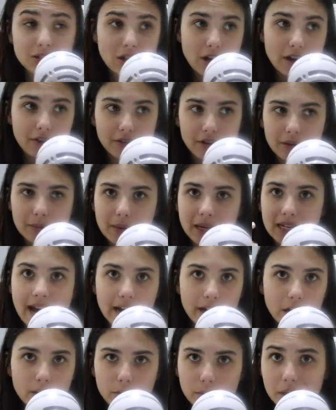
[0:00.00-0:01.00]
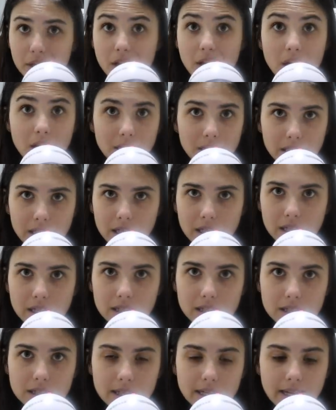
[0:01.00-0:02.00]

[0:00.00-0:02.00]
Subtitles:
off and make echoey ugliness.